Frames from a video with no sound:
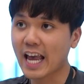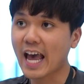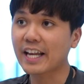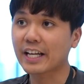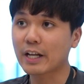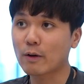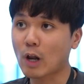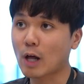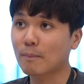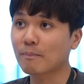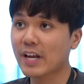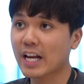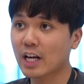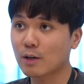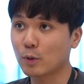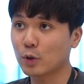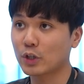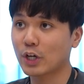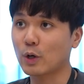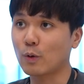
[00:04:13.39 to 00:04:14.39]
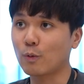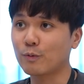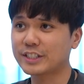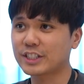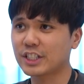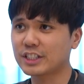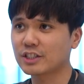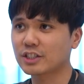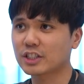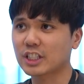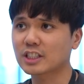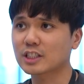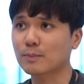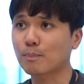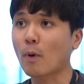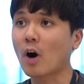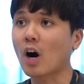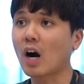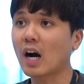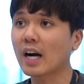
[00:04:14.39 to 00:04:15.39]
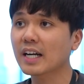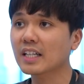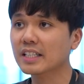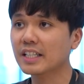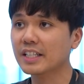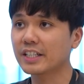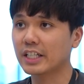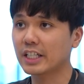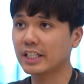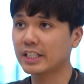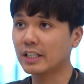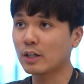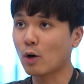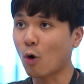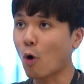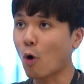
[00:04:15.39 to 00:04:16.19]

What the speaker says: and developing a model, which is just a part in the